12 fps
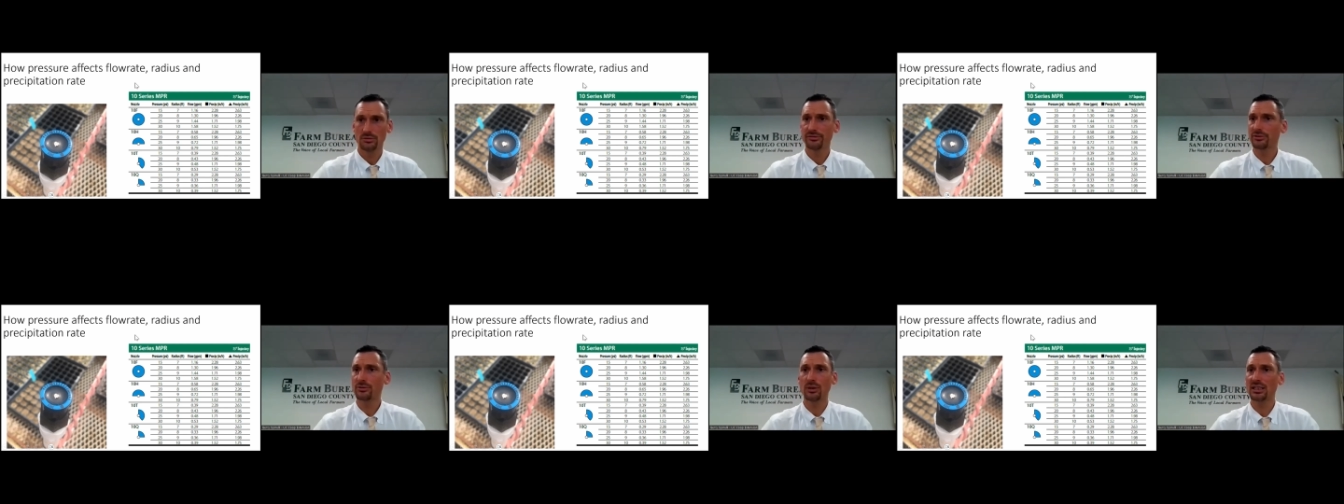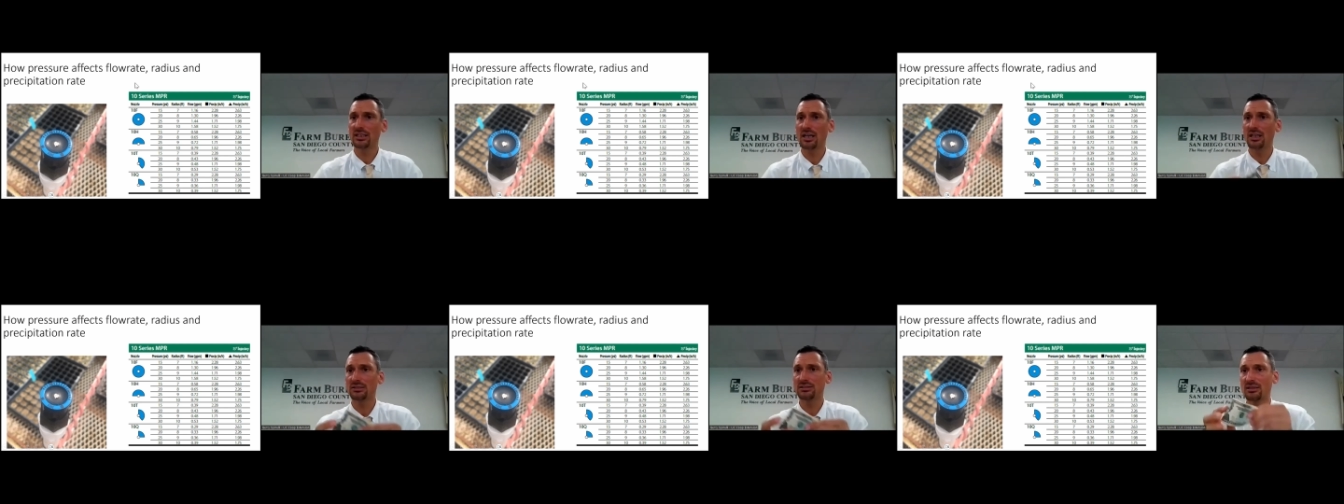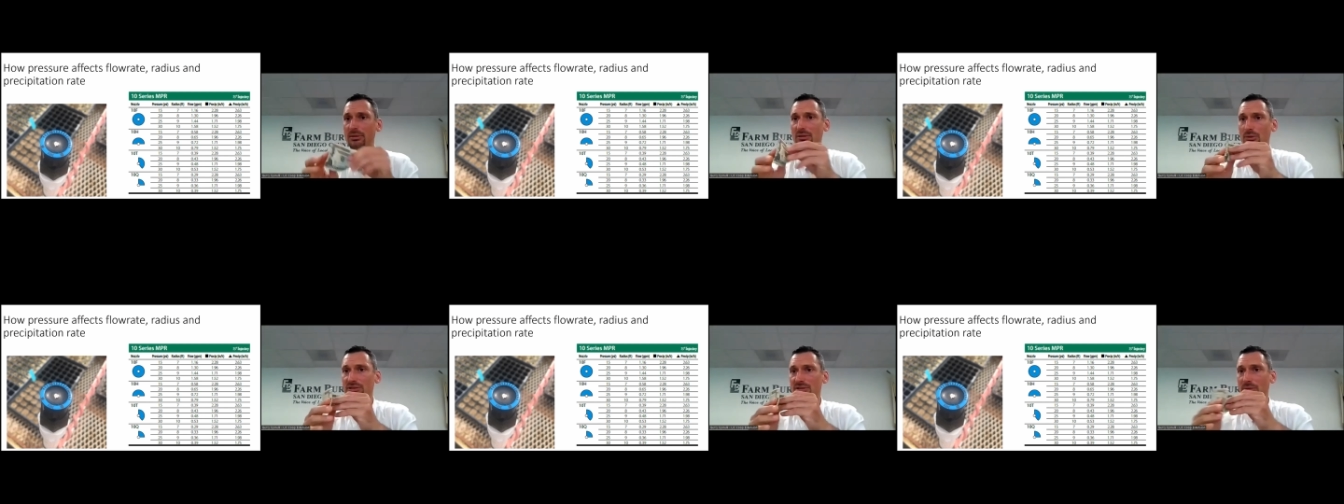for $20
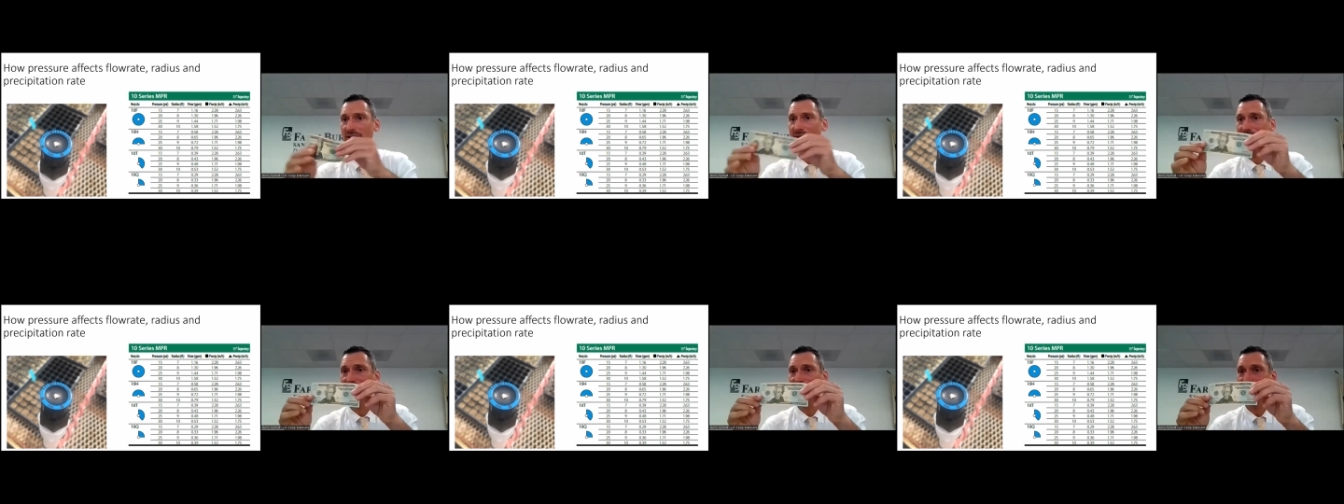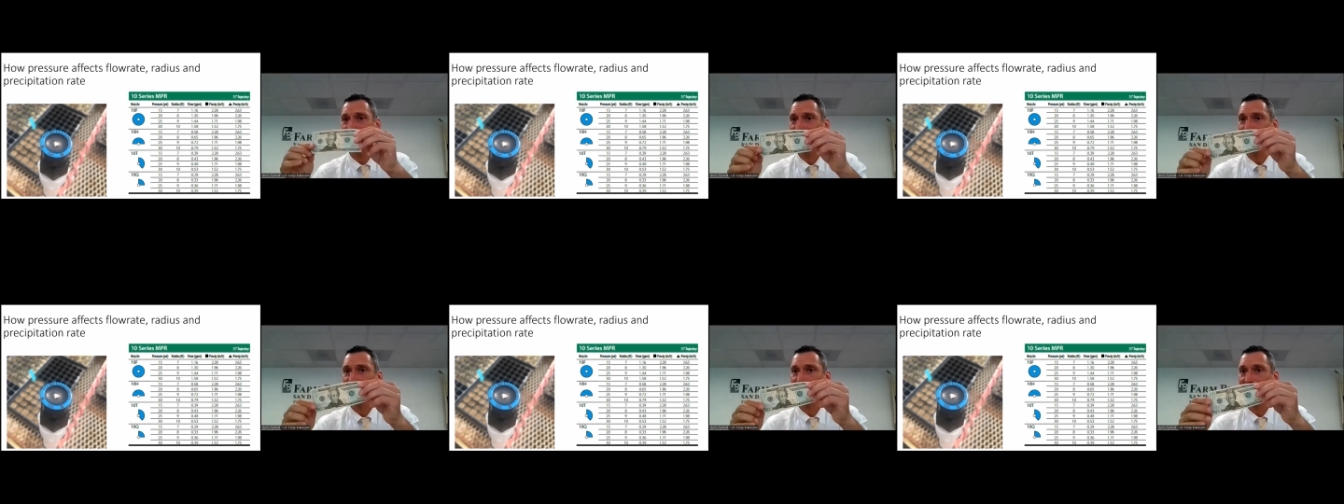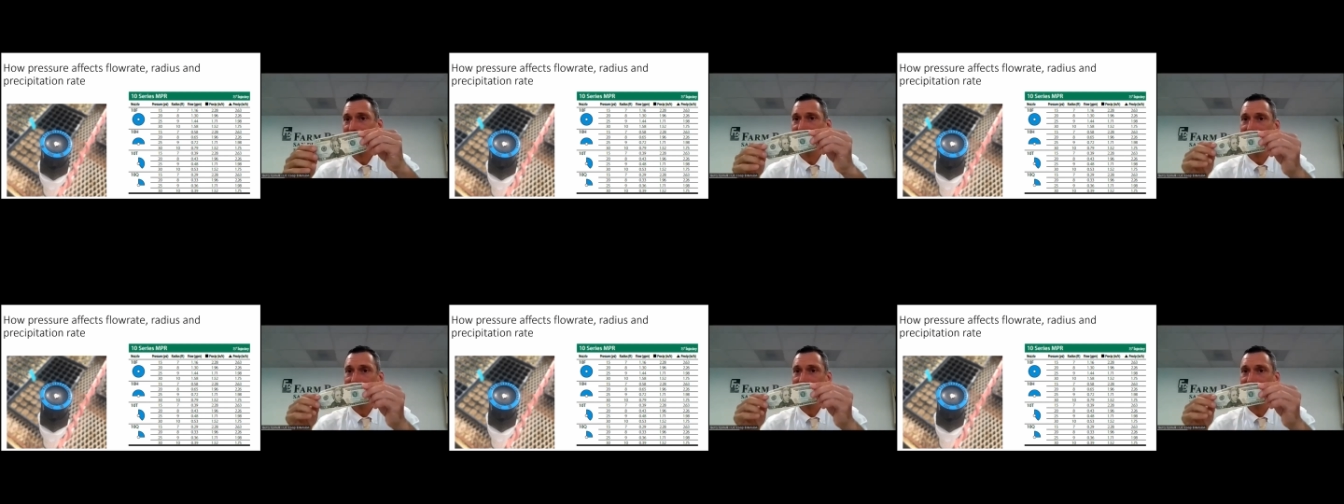nobody wants to win $20